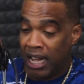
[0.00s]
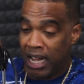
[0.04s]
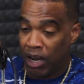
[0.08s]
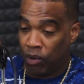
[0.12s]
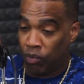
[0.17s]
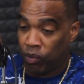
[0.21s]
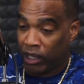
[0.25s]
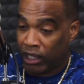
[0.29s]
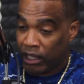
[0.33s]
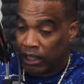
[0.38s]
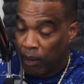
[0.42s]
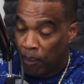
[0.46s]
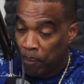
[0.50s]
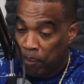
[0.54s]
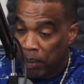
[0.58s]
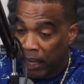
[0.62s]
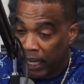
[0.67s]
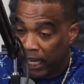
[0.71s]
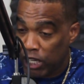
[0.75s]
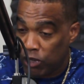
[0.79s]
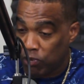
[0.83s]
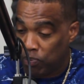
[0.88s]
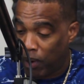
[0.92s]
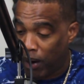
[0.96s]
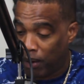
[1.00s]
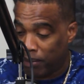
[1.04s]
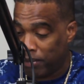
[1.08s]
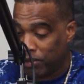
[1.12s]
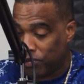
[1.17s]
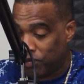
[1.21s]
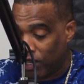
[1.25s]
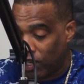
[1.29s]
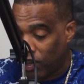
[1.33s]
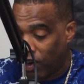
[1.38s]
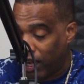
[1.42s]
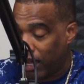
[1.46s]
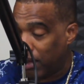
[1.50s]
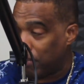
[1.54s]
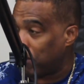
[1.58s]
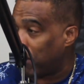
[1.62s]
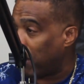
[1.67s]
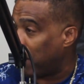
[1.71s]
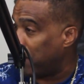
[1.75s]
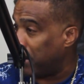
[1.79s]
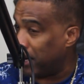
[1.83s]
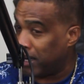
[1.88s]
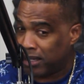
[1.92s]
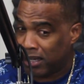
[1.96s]
And one of the biggest problems we got in
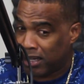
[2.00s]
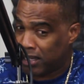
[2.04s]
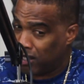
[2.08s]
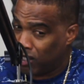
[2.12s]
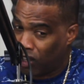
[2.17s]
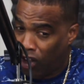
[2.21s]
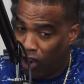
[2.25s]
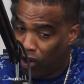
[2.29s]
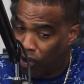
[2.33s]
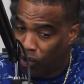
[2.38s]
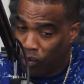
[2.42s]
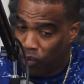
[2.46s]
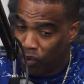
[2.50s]
Barbados is not